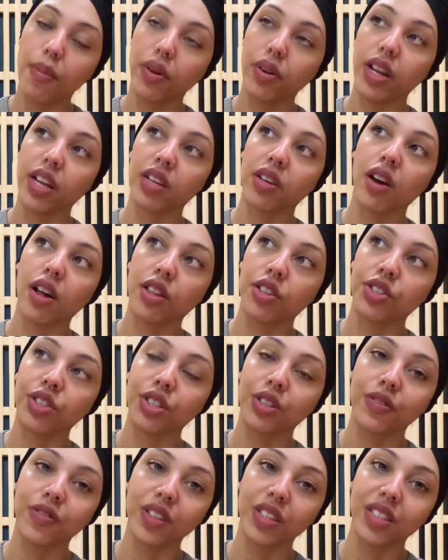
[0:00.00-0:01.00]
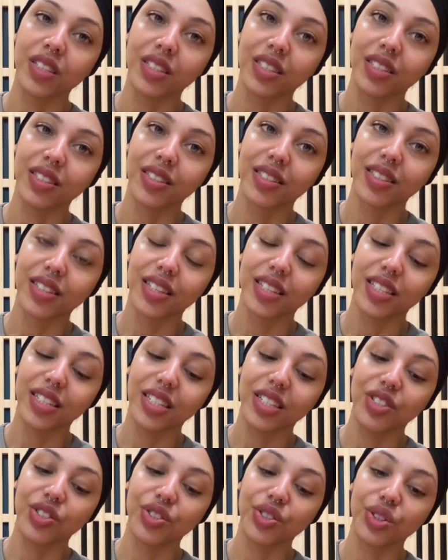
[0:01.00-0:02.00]
Acknowledging your feelings
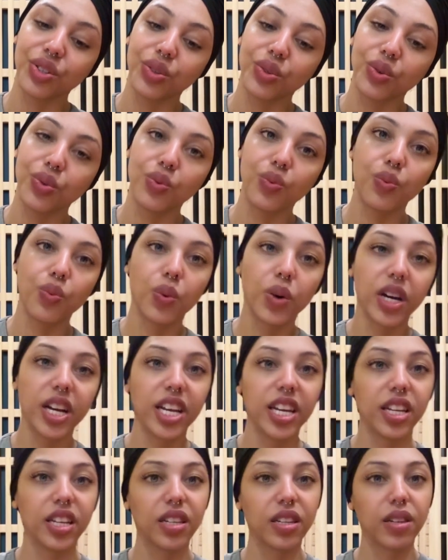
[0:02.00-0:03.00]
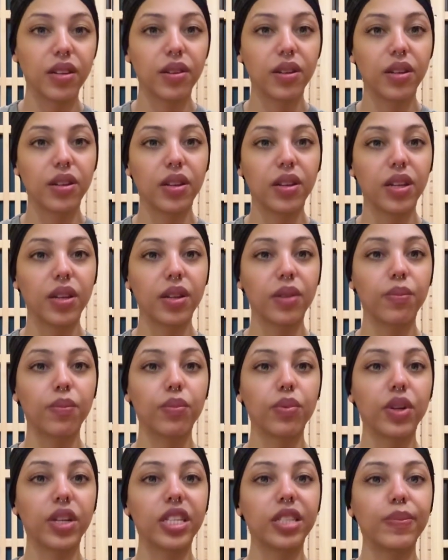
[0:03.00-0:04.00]
teaches you what
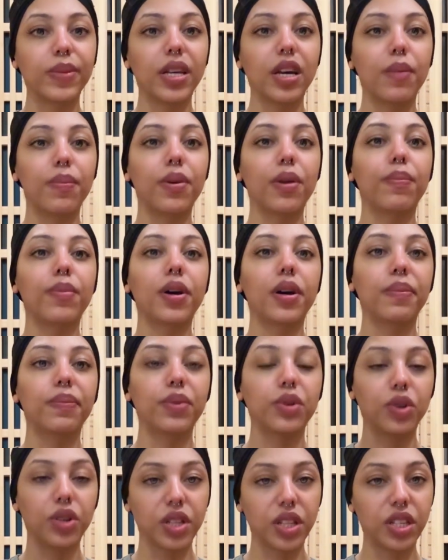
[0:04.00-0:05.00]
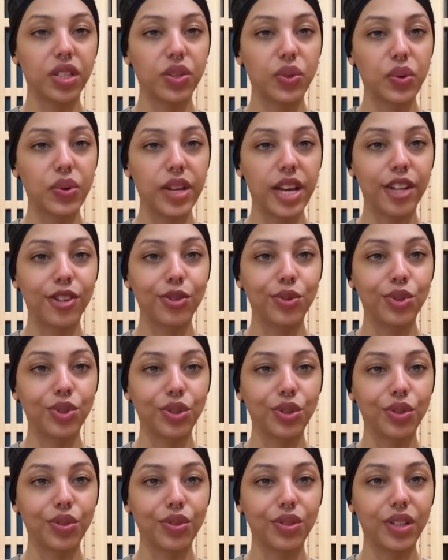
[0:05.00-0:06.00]
brings me up, or at least to a net
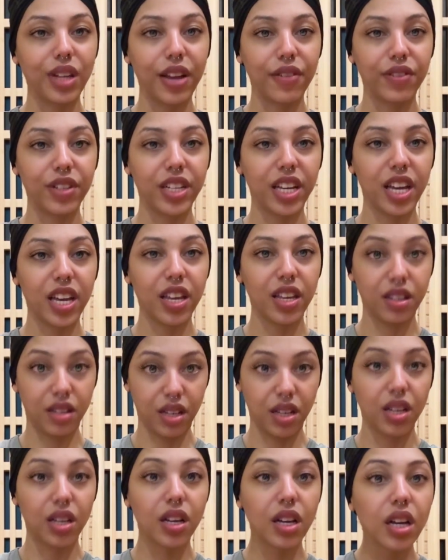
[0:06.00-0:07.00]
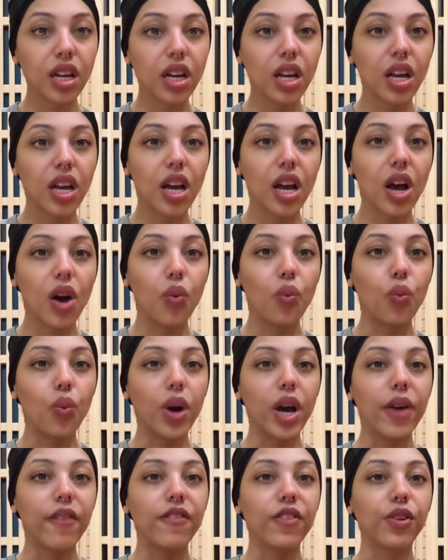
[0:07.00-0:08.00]
neutral every day.
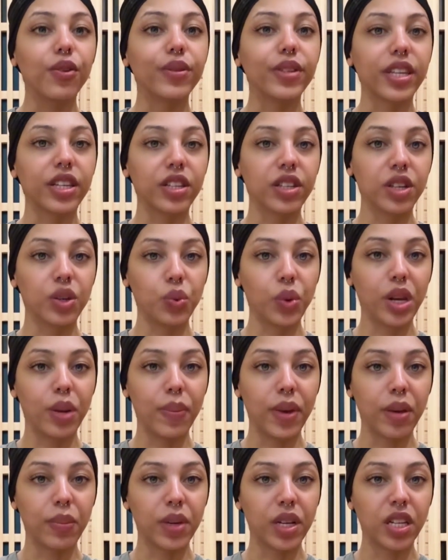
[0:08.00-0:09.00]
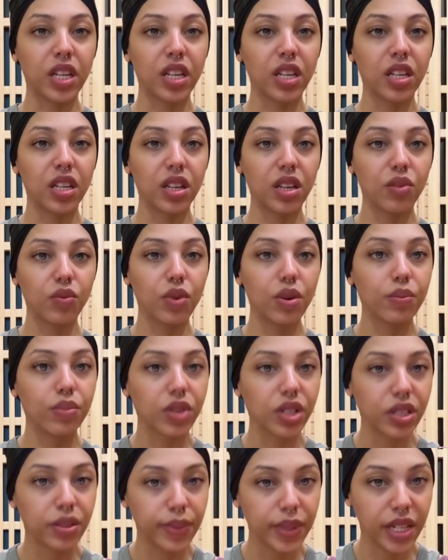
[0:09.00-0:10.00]
What feels like a good way to make money? What
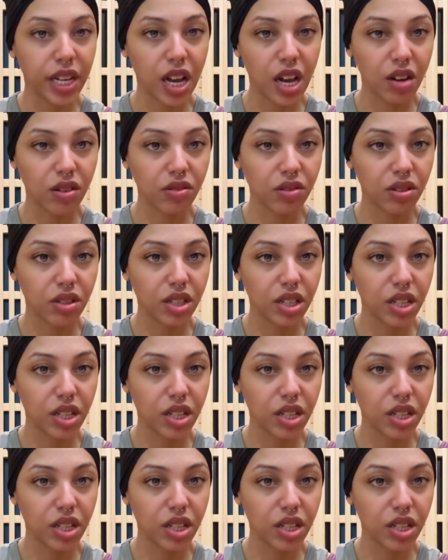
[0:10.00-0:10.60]
brings me down?